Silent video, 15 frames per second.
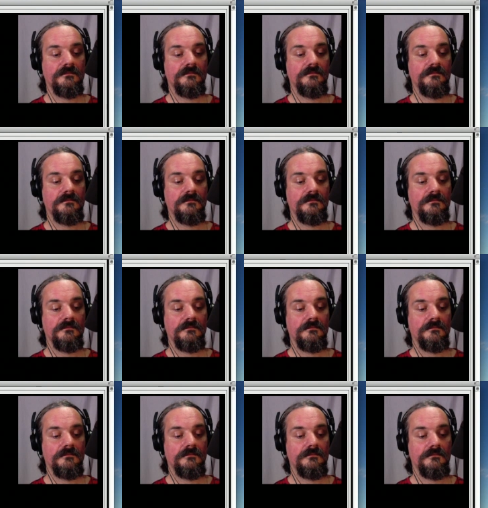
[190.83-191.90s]

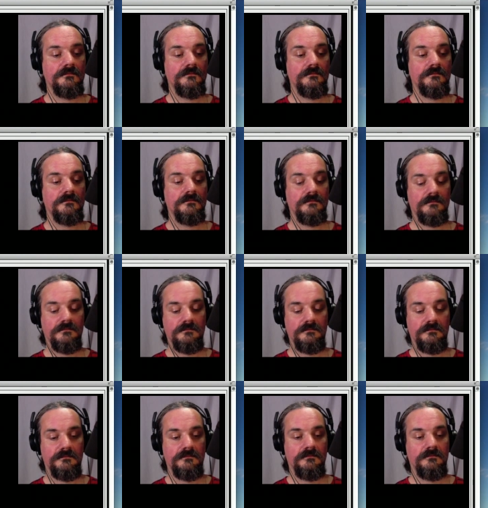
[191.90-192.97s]

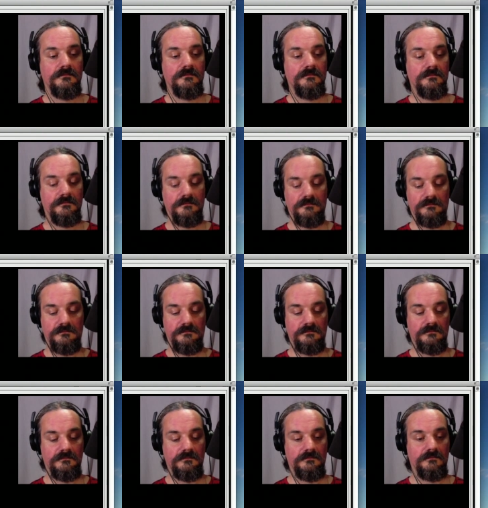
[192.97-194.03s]

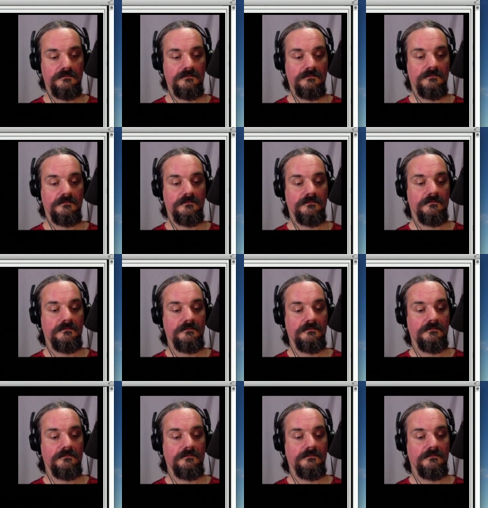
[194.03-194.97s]
(silence)